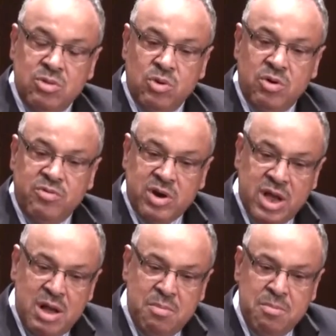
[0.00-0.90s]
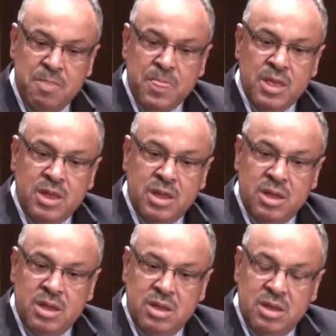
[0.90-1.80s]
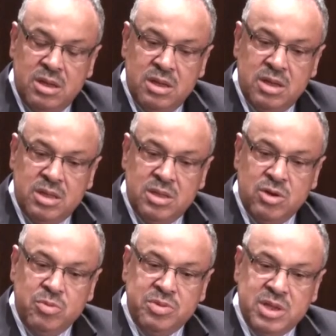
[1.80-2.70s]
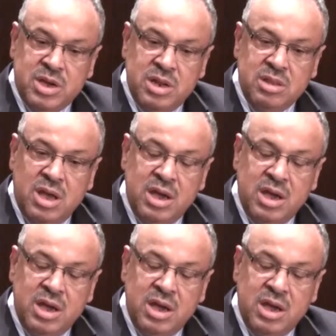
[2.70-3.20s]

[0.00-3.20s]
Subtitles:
To overcome the obstacles,